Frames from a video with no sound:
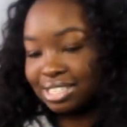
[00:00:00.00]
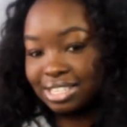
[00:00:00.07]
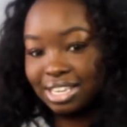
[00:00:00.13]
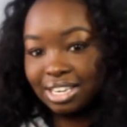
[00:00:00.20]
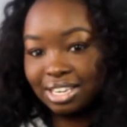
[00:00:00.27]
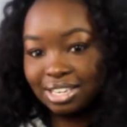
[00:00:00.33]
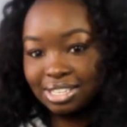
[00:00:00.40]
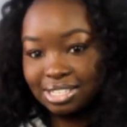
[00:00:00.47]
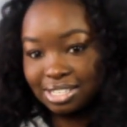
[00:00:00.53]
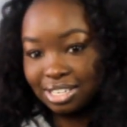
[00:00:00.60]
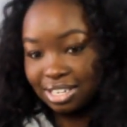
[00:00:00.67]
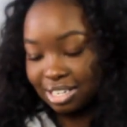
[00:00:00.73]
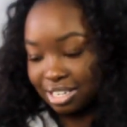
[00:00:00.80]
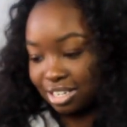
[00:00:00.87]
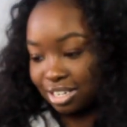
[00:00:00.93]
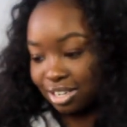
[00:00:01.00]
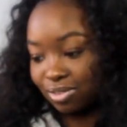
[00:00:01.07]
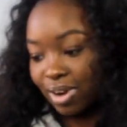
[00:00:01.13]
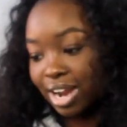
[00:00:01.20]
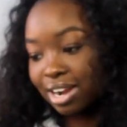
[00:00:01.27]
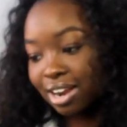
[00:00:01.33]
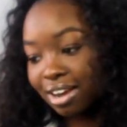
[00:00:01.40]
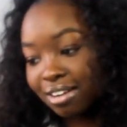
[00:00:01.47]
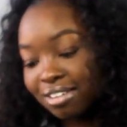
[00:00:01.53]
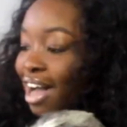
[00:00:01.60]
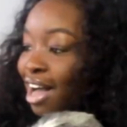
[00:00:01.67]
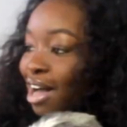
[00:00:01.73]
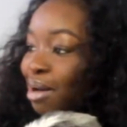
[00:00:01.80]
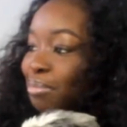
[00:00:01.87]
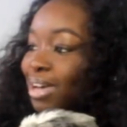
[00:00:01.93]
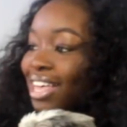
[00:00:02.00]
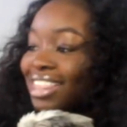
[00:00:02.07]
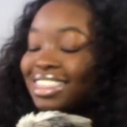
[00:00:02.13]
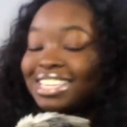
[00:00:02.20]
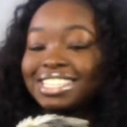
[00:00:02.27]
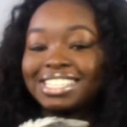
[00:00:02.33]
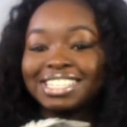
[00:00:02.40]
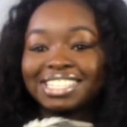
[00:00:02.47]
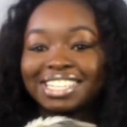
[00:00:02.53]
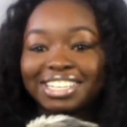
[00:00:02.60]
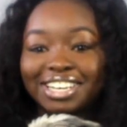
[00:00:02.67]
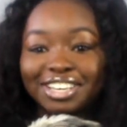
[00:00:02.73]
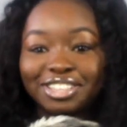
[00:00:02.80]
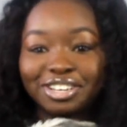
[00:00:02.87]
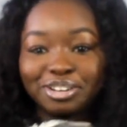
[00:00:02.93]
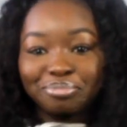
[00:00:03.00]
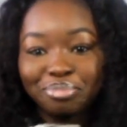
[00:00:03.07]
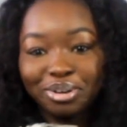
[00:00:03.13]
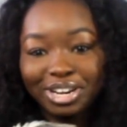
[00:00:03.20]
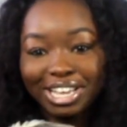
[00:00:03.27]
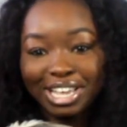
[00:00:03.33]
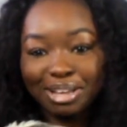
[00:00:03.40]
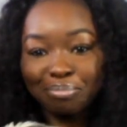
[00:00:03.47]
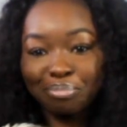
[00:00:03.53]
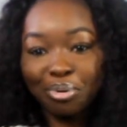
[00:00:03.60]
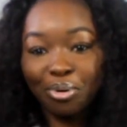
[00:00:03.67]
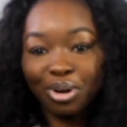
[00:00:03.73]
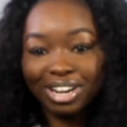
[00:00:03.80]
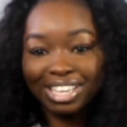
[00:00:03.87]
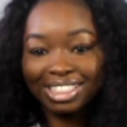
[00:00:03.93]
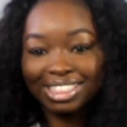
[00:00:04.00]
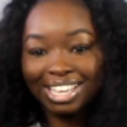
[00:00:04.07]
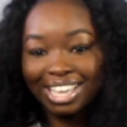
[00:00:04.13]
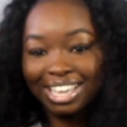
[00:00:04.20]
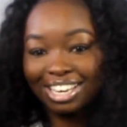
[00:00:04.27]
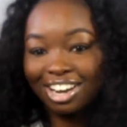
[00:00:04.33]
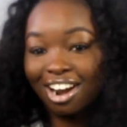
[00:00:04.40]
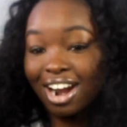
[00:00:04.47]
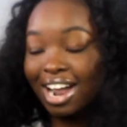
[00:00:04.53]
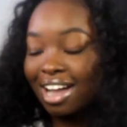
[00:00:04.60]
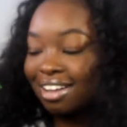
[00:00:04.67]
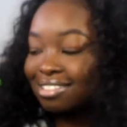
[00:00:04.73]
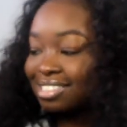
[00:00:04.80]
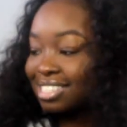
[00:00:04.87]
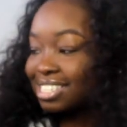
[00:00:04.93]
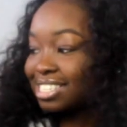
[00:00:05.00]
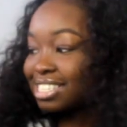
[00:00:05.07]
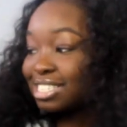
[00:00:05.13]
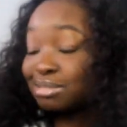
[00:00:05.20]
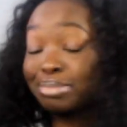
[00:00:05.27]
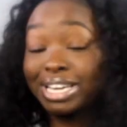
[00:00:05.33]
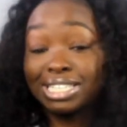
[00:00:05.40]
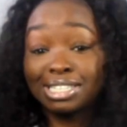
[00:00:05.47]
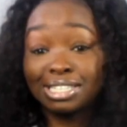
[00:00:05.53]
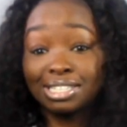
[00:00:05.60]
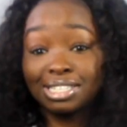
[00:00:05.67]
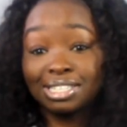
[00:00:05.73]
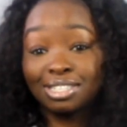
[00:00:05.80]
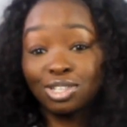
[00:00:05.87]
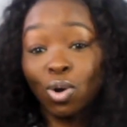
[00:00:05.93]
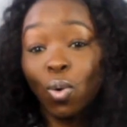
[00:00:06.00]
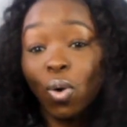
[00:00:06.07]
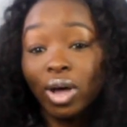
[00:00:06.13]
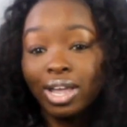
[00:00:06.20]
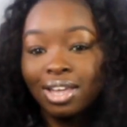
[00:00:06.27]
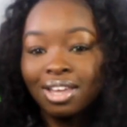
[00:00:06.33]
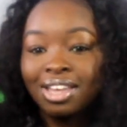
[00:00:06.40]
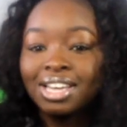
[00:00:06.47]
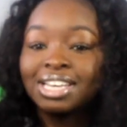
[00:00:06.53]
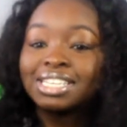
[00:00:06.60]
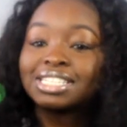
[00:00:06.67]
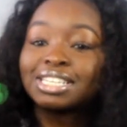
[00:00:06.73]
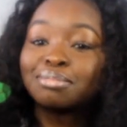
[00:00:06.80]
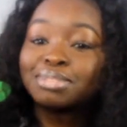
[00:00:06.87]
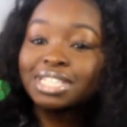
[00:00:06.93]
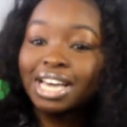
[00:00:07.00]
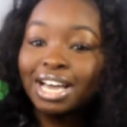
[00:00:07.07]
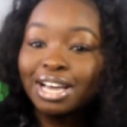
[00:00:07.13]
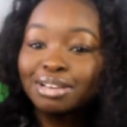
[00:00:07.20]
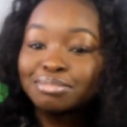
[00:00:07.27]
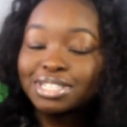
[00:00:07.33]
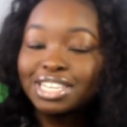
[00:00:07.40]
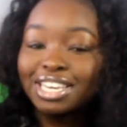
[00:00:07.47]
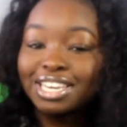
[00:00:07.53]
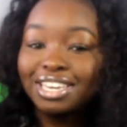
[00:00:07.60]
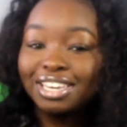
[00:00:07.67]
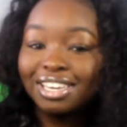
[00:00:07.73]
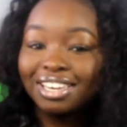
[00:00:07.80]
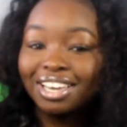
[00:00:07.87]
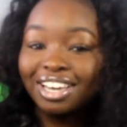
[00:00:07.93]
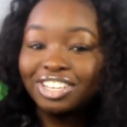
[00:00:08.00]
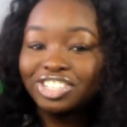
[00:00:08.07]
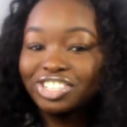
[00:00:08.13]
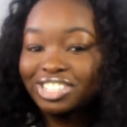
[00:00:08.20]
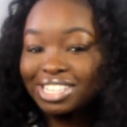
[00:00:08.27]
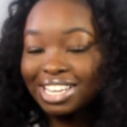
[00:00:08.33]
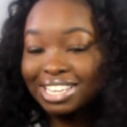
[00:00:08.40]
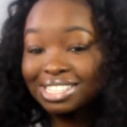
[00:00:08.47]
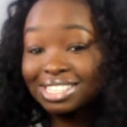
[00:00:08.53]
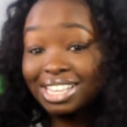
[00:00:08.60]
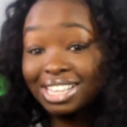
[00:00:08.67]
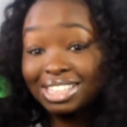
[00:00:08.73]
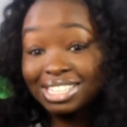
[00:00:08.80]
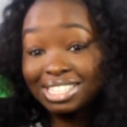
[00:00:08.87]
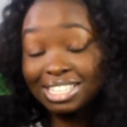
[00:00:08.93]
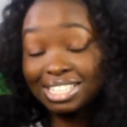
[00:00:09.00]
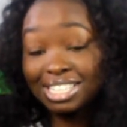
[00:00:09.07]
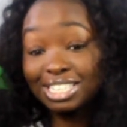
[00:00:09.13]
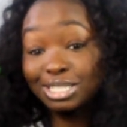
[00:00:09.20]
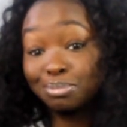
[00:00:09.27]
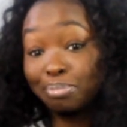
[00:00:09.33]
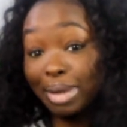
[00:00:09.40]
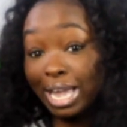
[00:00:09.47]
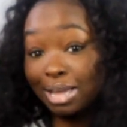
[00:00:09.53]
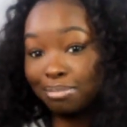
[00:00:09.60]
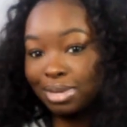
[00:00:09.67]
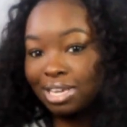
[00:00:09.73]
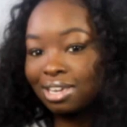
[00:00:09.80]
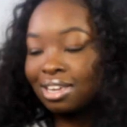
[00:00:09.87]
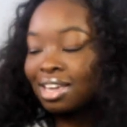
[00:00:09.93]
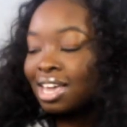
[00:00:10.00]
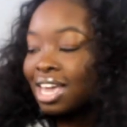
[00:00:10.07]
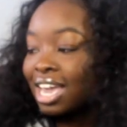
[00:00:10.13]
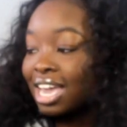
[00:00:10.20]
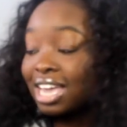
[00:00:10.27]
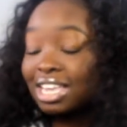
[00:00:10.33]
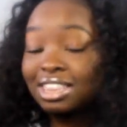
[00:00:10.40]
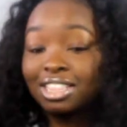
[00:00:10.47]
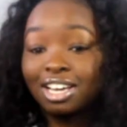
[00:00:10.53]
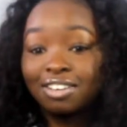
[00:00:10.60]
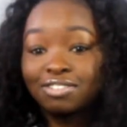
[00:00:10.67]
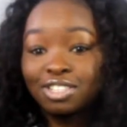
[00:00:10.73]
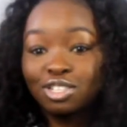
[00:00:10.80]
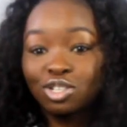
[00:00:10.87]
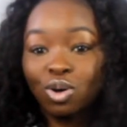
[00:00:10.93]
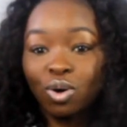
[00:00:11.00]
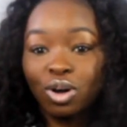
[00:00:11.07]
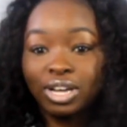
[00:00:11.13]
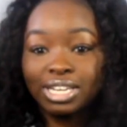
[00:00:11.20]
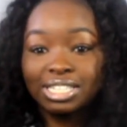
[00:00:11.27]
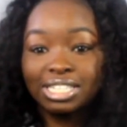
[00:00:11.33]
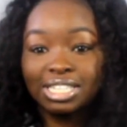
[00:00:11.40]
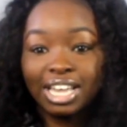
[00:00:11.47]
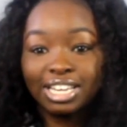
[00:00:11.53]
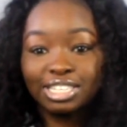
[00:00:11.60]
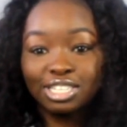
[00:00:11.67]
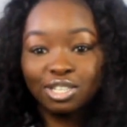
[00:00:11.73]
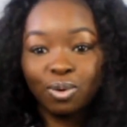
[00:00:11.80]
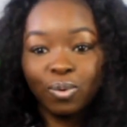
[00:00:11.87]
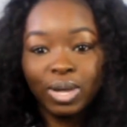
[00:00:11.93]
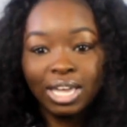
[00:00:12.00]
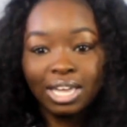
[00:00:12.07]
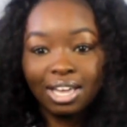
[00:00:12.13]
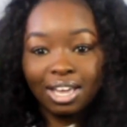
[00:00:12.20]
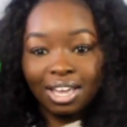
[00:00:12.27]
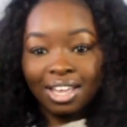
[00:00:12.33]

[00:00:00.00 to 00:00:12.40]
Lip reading: Thinking he's getting a cookie right now. This is another pretty important thing in our house. This is Mace's toy. Sometimes he understands that this is his baby. He loves the toys that squeak.